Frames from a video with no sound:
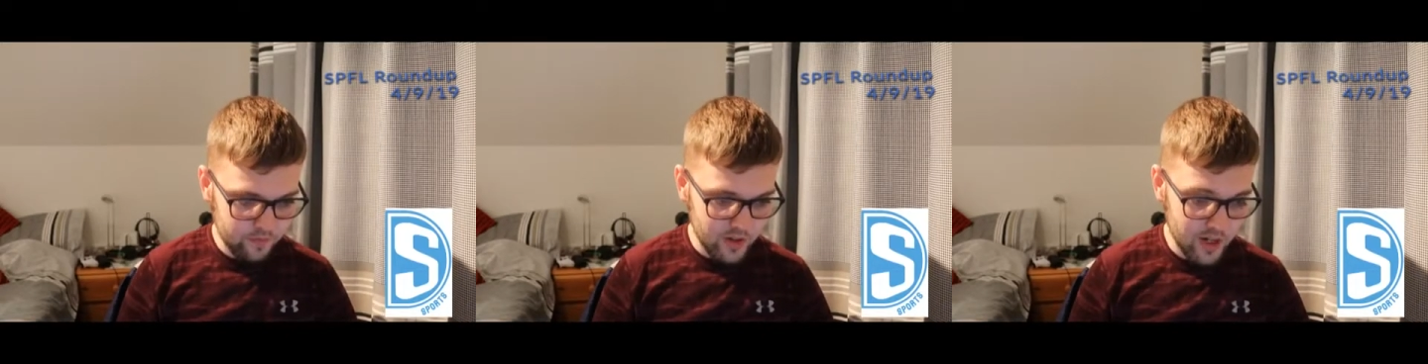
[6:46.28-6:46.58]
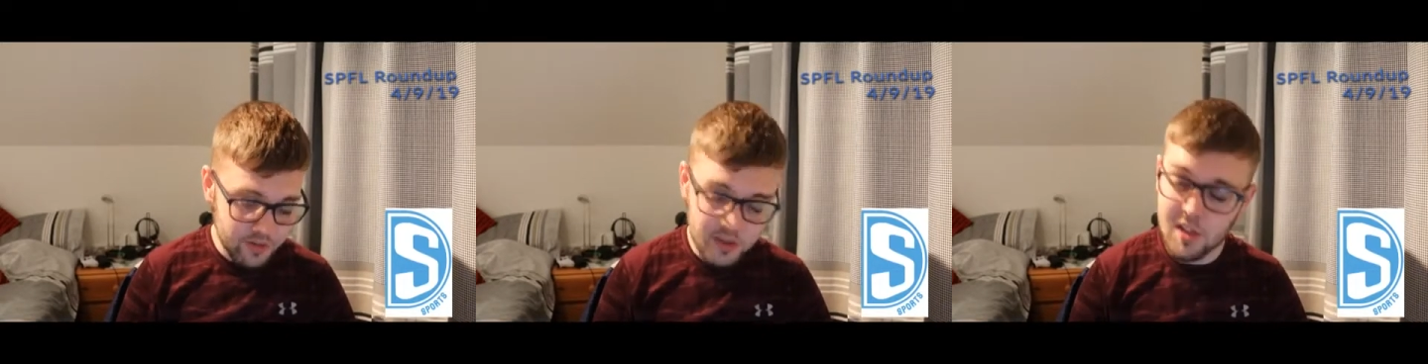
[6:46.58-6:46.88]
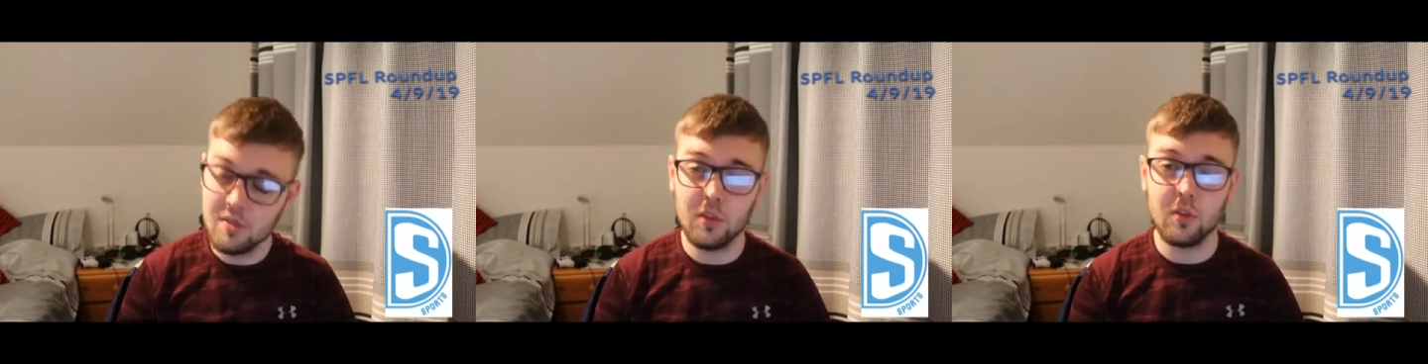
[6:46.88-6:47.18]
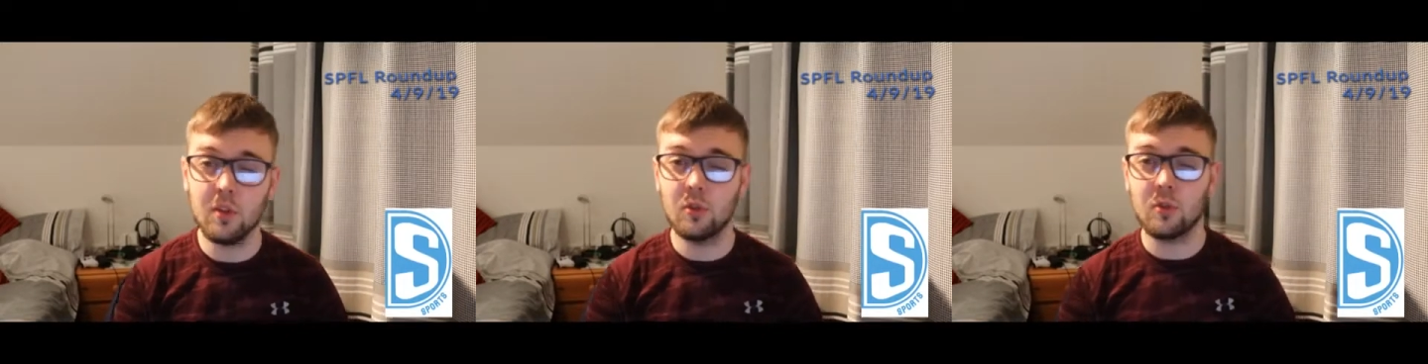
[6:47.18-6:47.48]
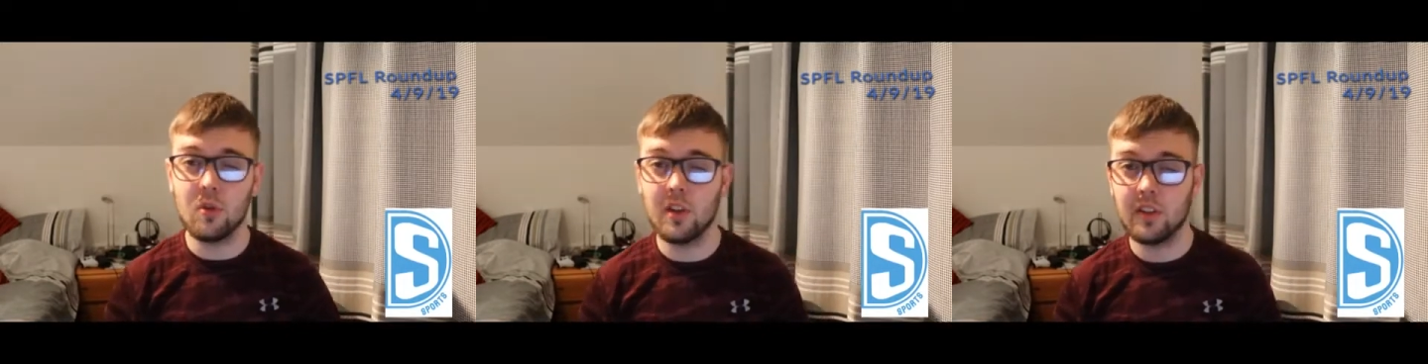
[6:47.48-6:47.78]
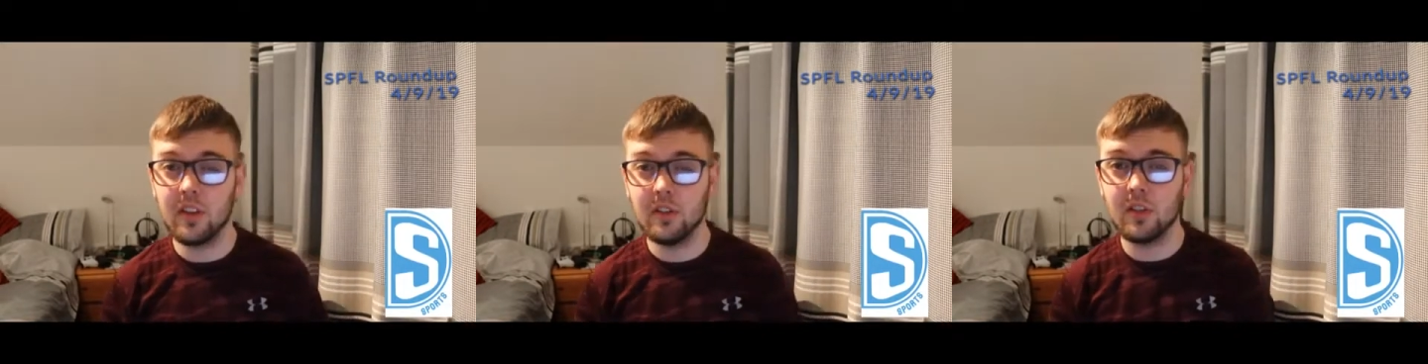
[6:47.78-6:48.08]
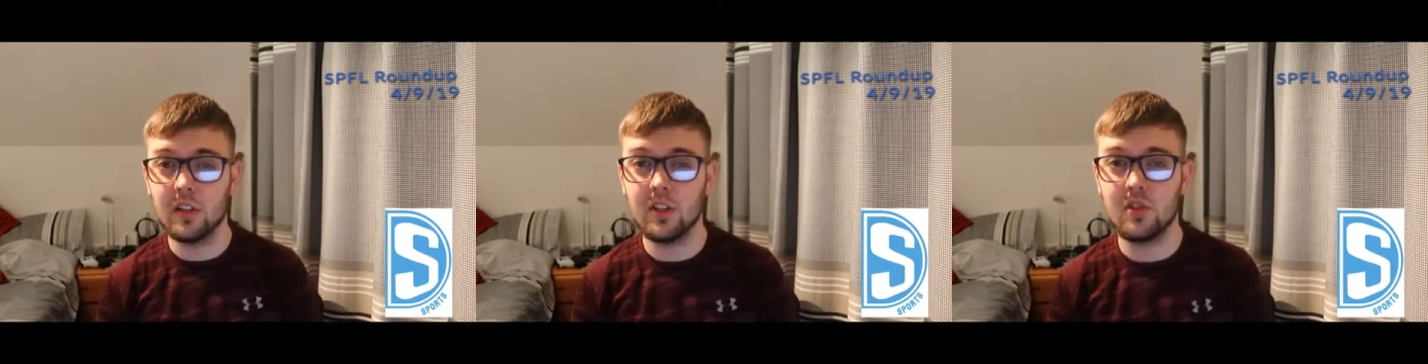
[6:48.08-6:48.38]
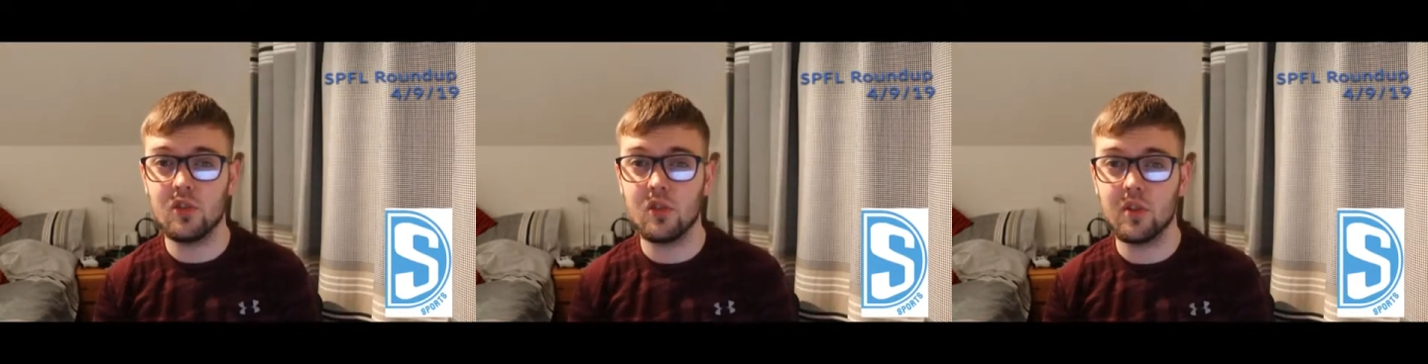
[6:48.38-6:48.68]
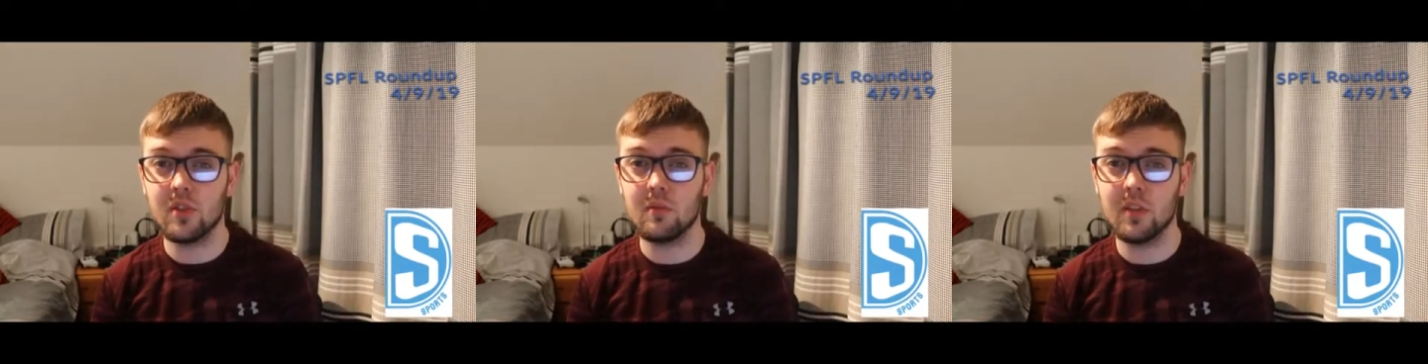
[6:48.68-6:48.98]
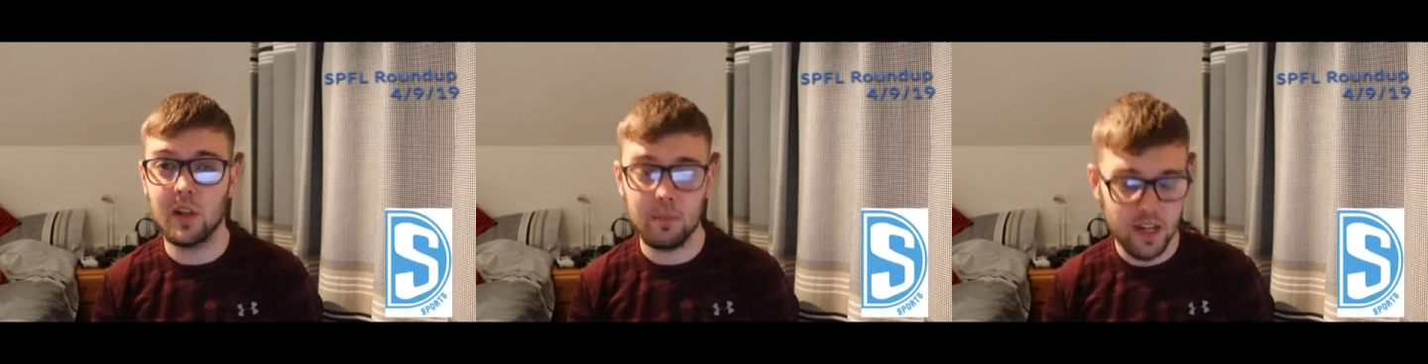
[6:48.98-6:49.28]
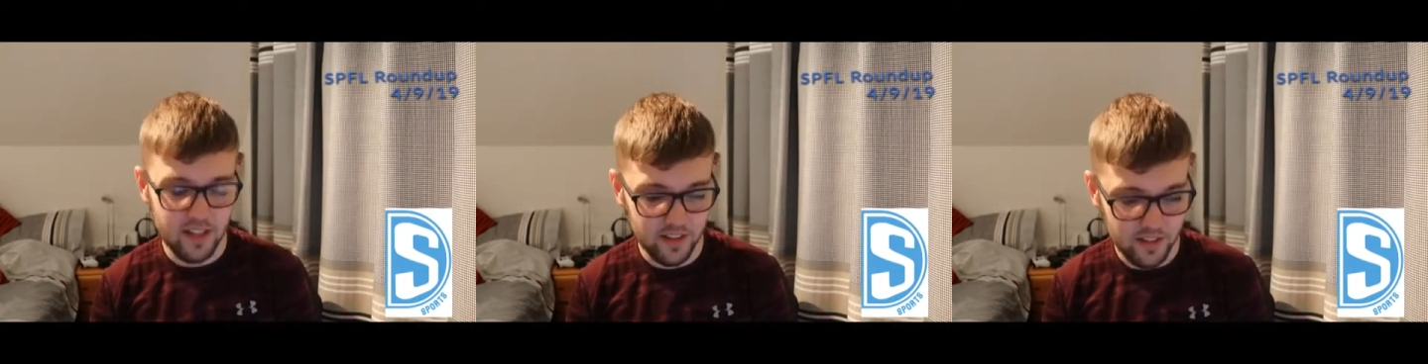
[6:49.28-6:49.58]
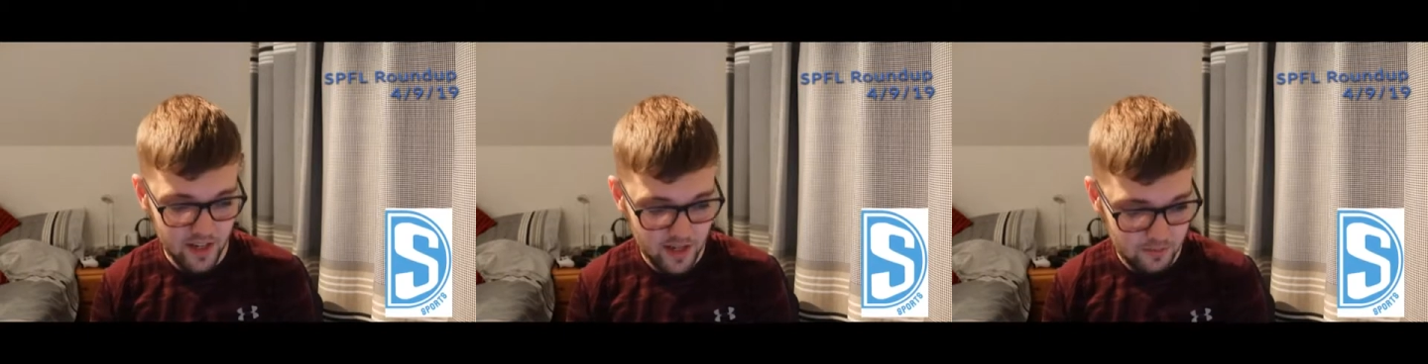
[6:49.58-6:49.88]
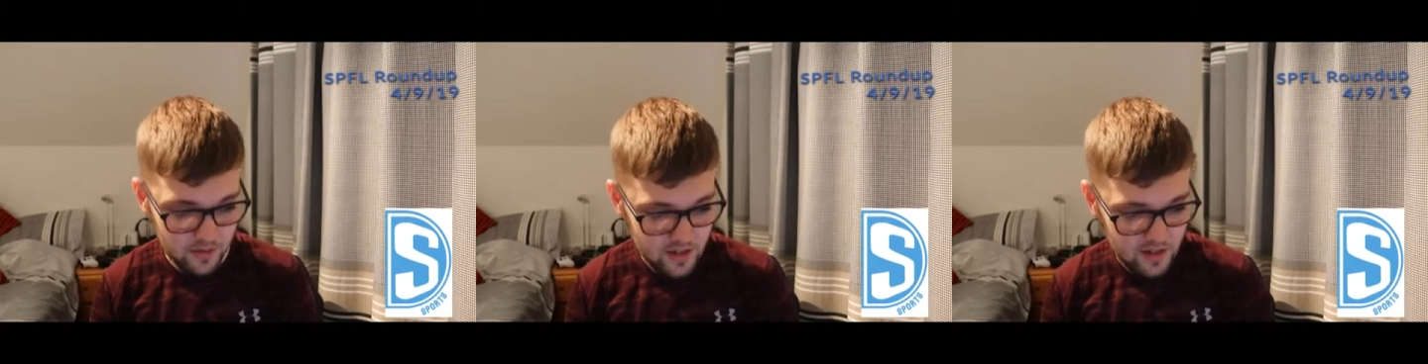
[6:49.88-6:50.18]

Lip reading: After Stephen O'Donnell scored, it didn't look like St Johnstone were going to get back in the game,